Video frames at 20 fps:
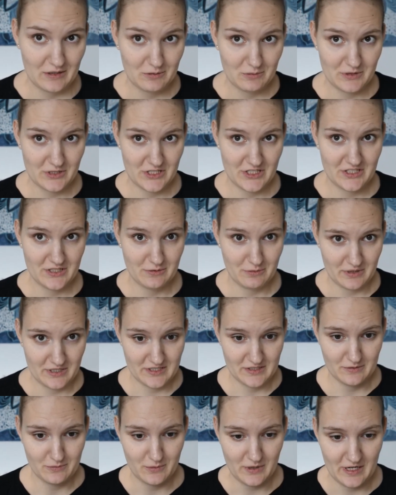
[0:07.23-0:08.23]
which is the
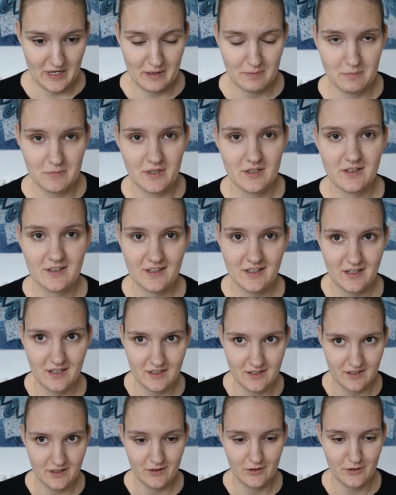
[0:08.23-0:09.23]
reason why I'm
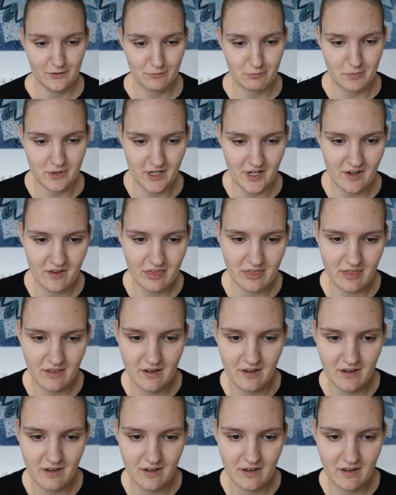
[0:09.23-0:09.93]
kind of out of breath.